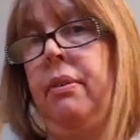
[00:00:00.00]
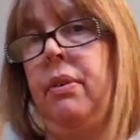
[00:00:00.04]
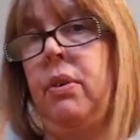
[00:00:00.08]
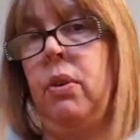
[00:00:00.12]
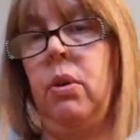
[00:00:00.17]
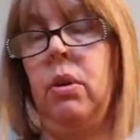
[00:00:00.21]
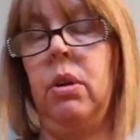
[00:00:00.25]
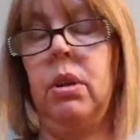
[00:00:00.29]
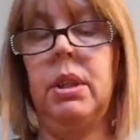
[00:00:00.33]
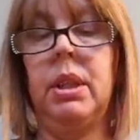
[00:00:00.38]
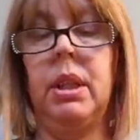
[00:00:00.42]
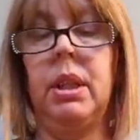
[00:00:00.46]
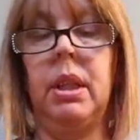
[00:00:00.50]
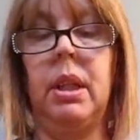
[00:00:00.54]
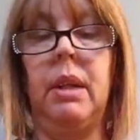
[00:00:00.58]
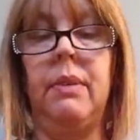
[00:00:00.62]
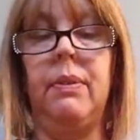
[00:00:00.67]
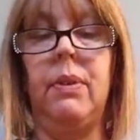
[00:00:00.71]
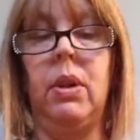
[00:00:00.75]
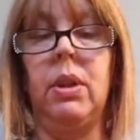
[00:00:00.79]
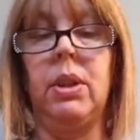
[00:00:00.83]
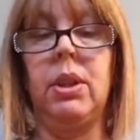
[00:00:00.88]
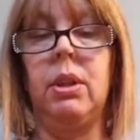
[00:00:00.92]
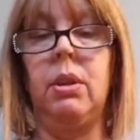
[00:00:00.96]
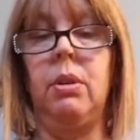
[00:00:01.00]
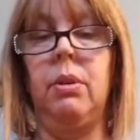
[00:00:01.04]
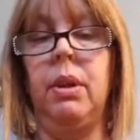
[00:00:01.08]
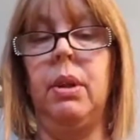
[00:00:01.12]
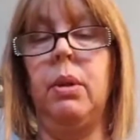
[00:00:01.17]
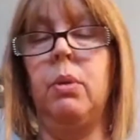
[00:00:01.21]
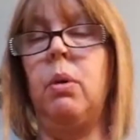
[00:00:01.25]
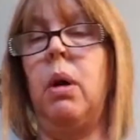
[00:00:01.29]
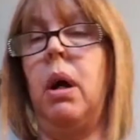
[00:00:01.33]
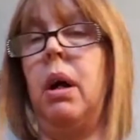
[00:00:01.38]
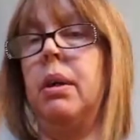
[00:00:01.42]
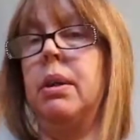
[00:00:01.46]
of course, and I've also
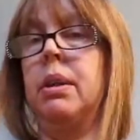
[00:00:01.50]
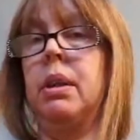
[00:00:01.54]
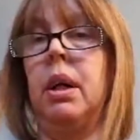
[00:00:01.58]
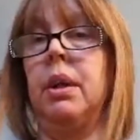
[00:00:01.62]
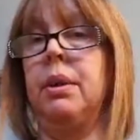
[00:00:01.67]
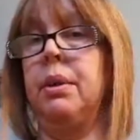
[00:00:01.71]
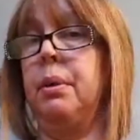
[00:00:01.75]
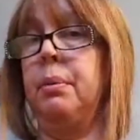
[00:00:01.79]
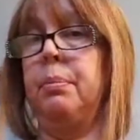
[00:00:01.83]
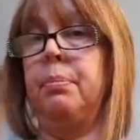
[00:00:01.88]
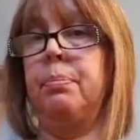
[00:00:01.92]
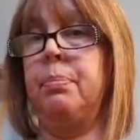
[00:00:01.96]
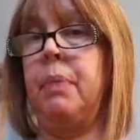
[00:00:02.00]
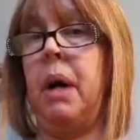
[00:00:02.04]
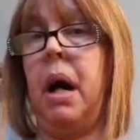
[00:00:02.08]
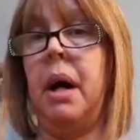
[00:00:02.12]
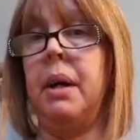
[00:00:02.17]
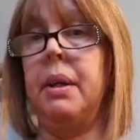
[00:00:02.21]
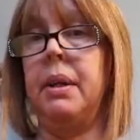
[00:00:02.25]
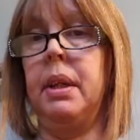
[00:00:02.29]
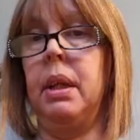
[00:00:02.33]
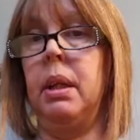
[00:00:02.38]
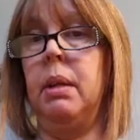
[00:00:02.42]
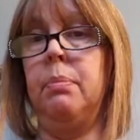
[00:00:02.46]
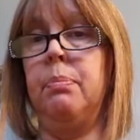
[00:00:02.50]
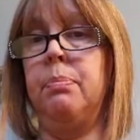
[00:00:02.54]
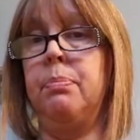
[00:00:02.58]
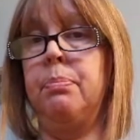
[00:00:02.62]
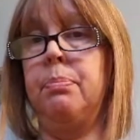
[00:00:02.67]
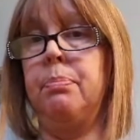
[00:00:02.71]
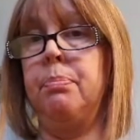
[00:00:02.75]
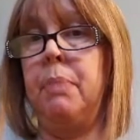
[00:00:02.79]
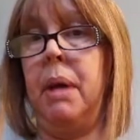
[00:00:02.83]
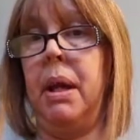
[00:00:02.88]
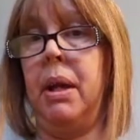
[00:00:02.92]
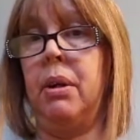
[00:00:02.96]
inquired to other oddity
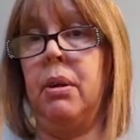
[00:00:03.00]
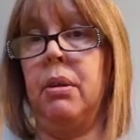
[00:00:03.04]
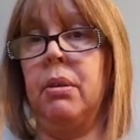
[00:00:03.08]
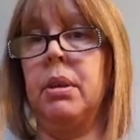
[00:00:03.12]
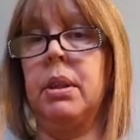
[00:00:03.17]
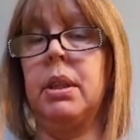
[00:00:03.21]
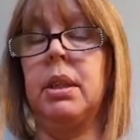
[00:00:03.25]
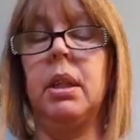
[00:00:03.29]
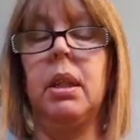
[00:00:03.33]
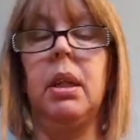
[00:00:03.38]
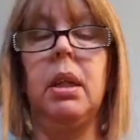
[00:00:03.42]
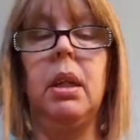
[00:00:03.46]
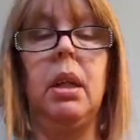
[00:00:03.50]
makers